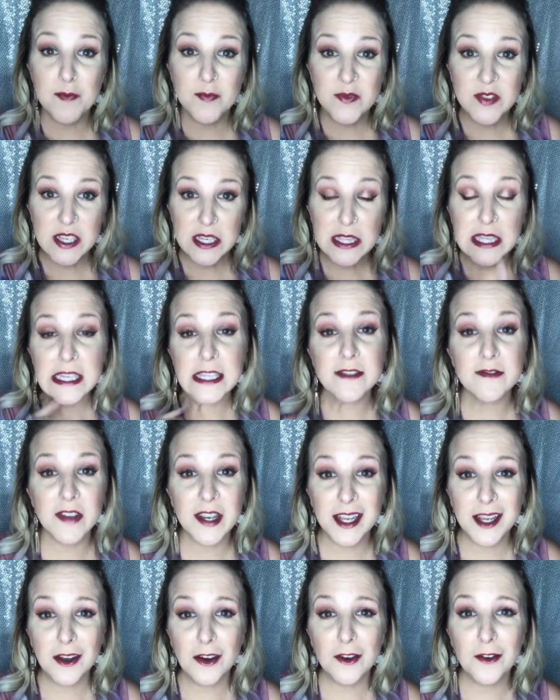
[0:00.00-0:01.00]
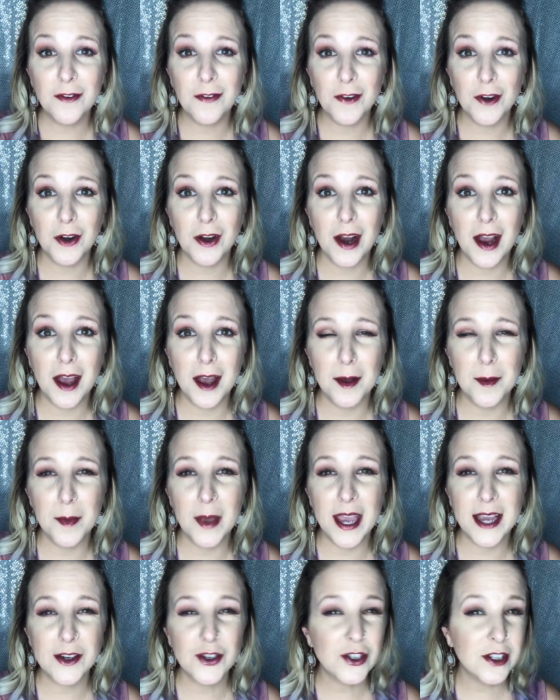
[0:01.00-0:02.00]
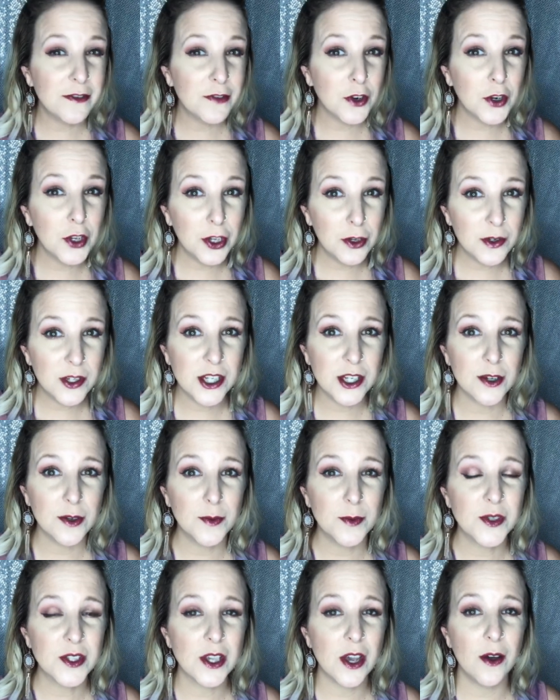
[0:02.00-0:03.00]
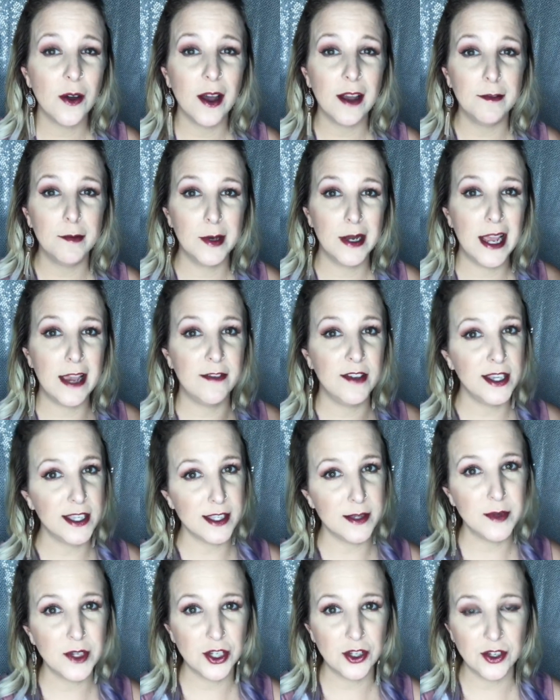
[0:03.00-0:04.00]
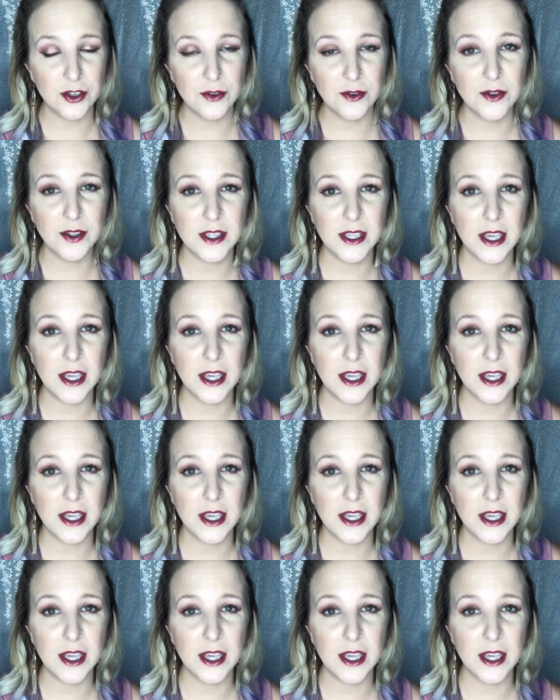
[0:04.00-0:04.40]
did this video for actually for YouTube. So I've been having some issues